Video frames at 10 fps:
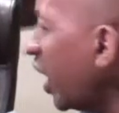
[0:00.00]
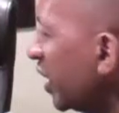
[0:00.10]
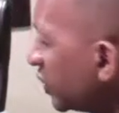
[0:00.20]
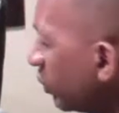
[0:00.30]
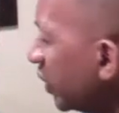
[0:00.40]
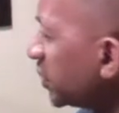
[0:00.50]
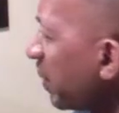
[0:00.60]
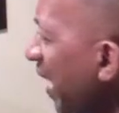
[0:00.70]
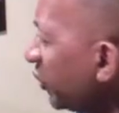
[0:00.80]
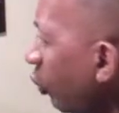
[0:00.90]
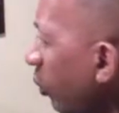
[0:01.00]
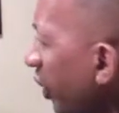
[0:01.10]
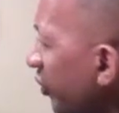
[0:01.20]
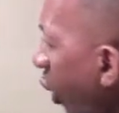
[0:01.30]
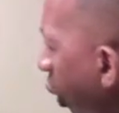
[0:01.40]
now, is Pandora one
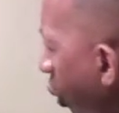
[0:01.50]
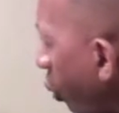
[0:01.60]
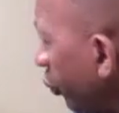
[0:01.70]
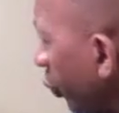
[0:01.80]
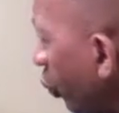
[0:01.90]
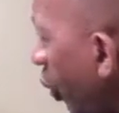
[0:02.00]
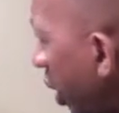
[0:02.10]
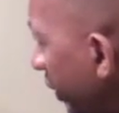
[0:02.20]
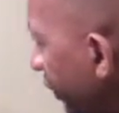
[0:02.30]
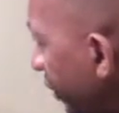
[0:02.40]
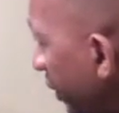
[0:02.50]
of the older ones?